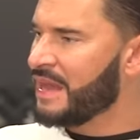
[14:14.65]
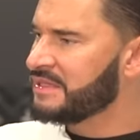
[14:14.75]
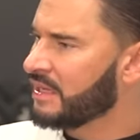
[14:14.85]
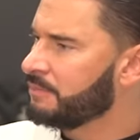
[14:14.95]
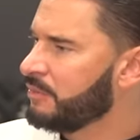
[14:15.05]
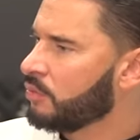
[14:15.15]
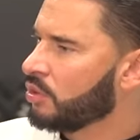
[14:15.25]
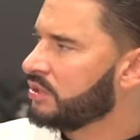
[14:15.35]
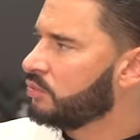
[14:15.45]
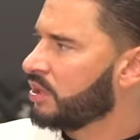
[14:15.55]
And tell people
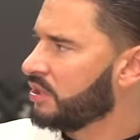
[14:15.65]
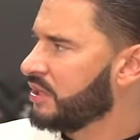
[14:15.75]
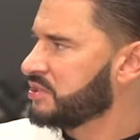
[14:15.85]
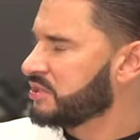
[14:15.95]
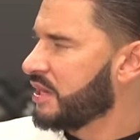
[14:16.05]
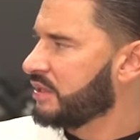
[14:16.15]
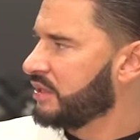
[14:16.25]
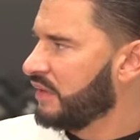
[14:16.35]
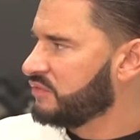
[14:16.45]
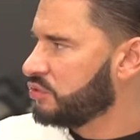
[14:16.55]
what it does
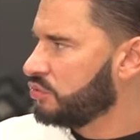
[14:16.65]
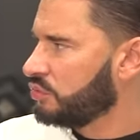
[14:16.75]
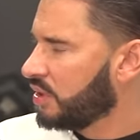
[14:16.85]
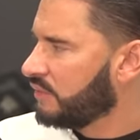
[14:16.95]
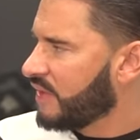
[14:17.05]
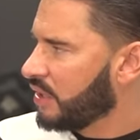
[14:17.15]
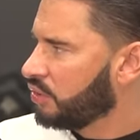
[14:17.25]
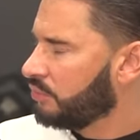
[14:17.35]
exactly. It gives you the volume.